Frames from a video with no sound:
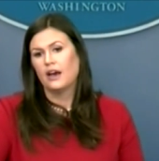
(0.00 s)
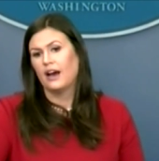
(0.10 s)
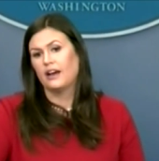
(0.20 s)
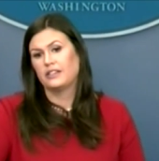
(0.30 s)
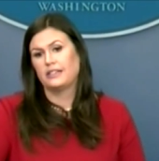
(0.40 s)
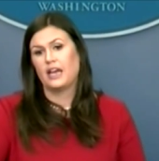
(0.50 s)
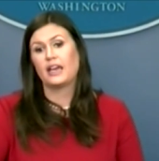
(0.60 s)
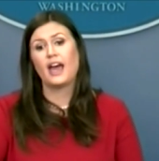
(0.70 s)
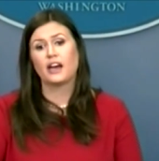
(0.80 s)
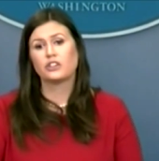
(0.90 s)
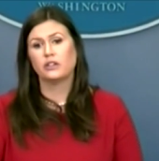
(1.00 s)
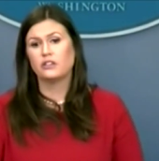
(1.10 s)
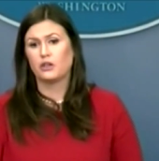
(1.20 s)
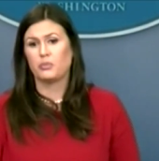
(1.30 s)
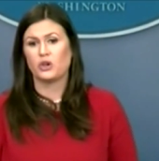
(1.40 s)
to take
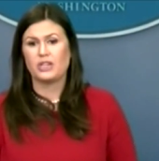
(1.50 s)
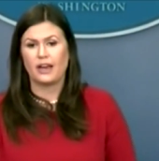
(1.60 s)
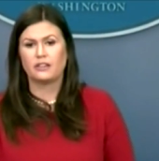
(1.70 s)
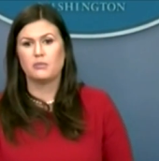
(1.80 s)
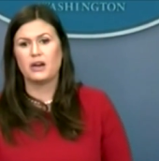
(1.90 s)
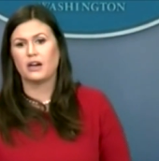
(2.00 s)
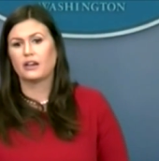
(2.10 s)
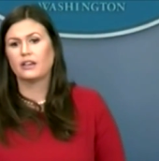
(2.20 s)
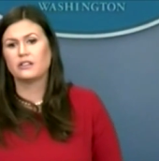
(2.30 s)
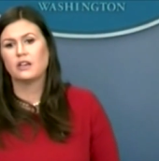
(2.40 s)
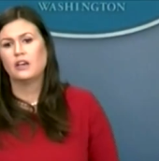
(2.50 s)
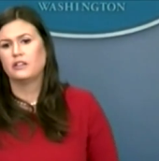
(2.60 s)
action to protect Americans.